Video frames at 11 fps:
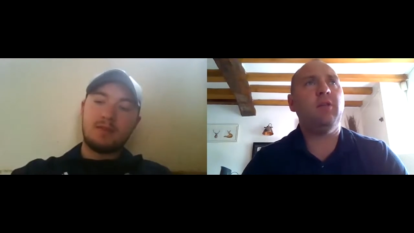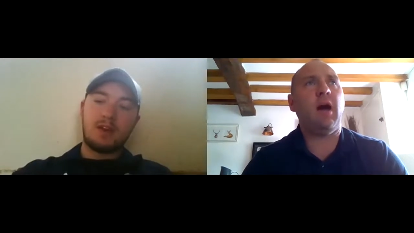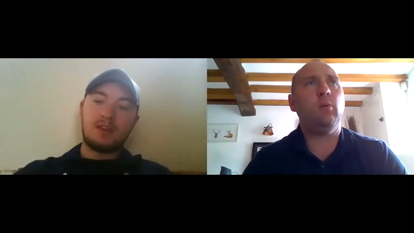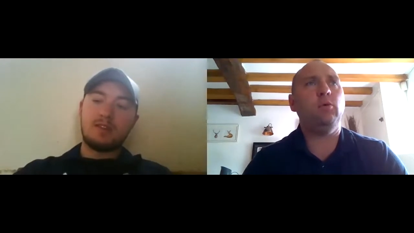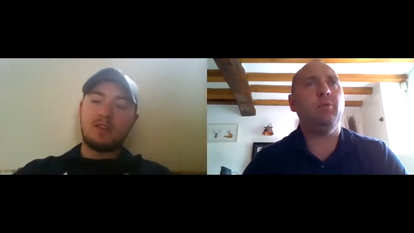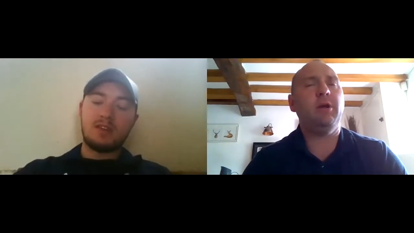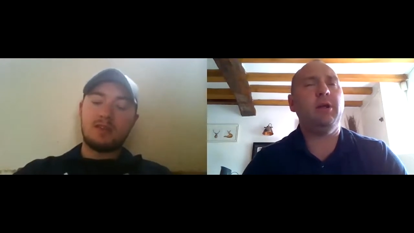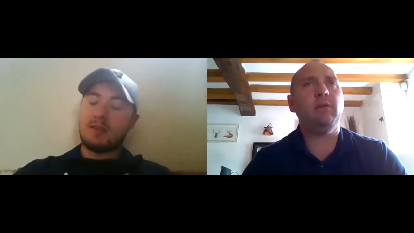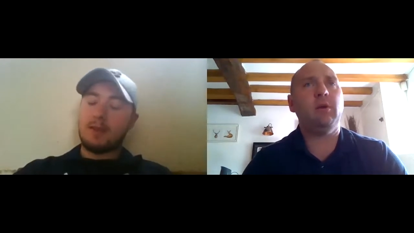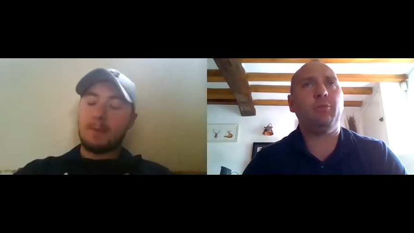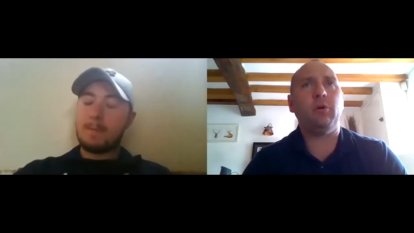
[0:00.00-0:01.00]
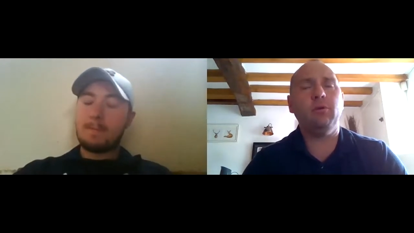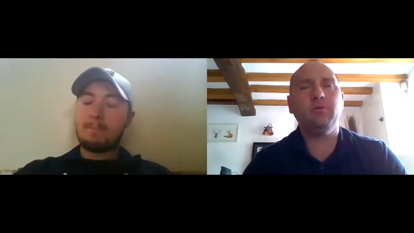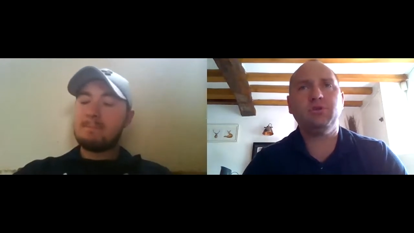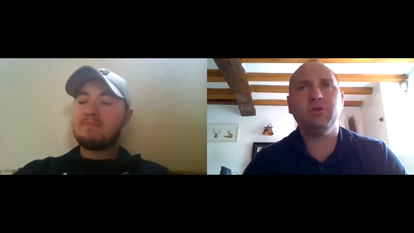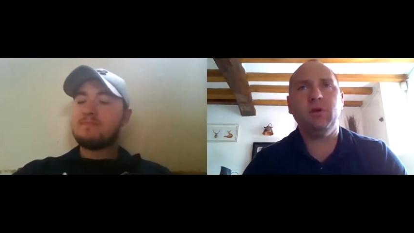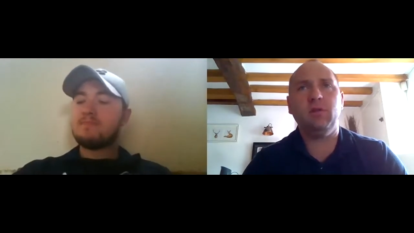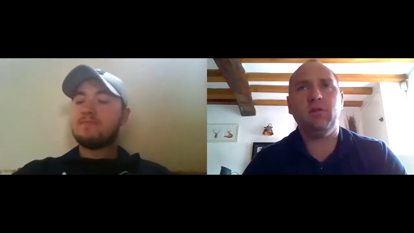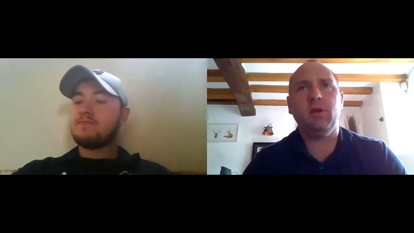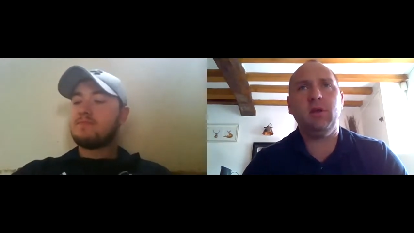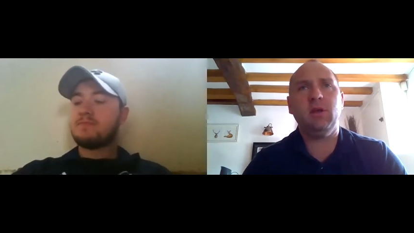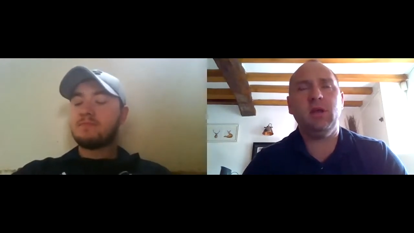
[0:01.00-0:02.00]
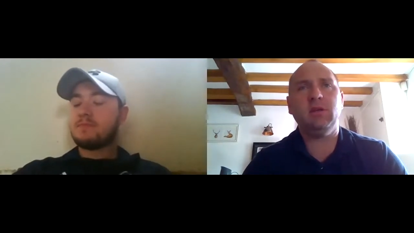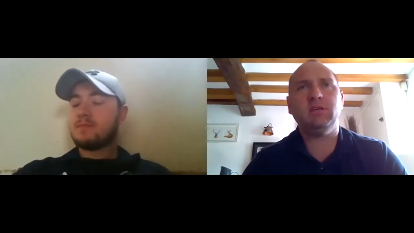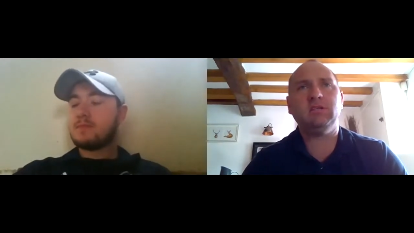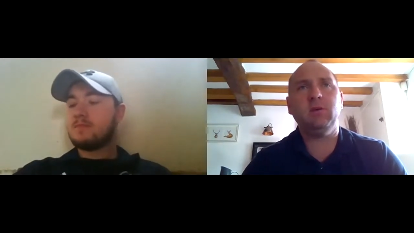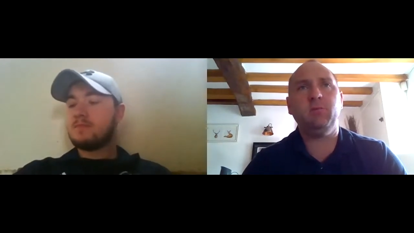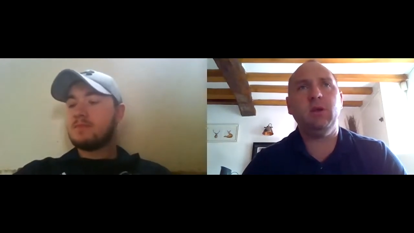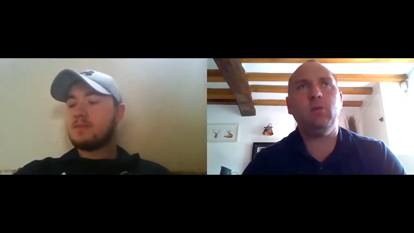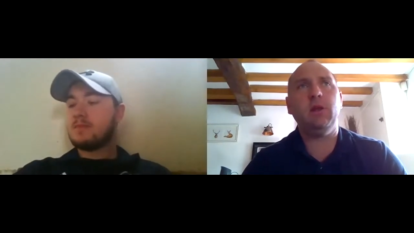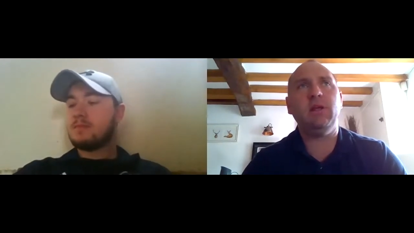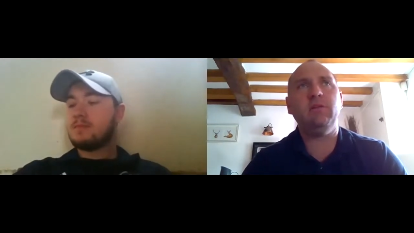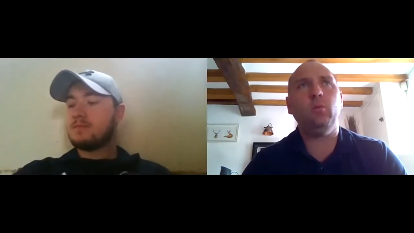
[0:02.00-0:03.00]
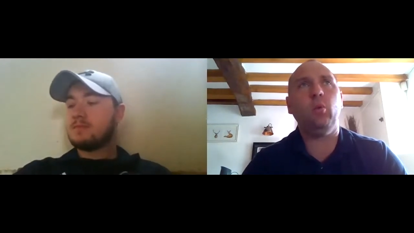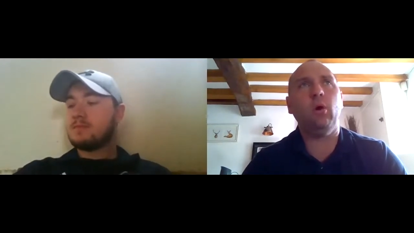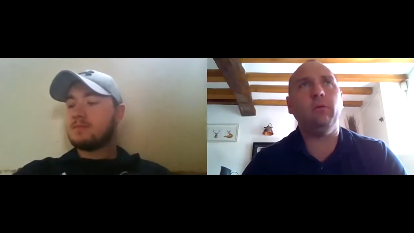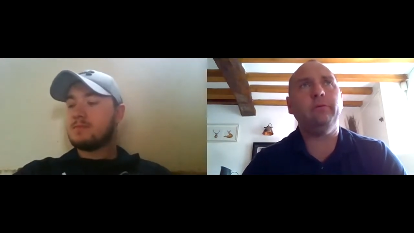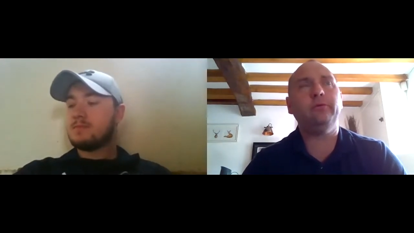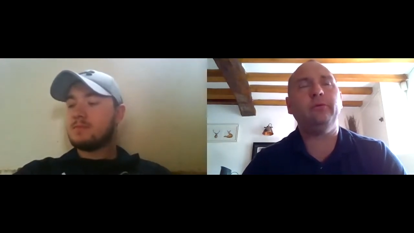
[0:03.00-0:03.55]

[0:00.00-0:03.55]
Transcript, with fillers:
Speaker 1: that would be the approach that the ECB will either want